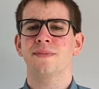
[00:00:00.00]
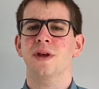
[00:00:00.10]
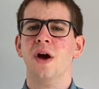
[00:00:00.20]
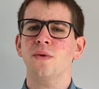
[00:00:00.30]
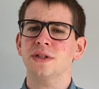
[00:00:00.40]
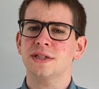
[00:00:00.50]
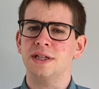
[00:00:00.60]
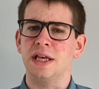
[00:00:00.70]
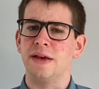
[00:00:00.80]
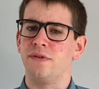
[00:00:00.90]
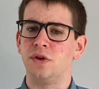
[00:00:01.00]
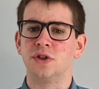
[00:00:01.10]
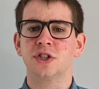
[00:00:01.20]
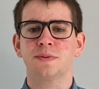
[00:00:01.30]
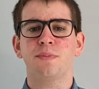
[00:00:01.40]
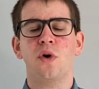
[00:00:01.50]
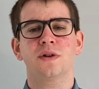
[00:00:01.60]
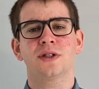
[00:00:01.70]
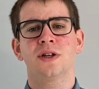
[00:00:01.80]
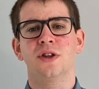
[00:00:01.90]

I want to see if you can spot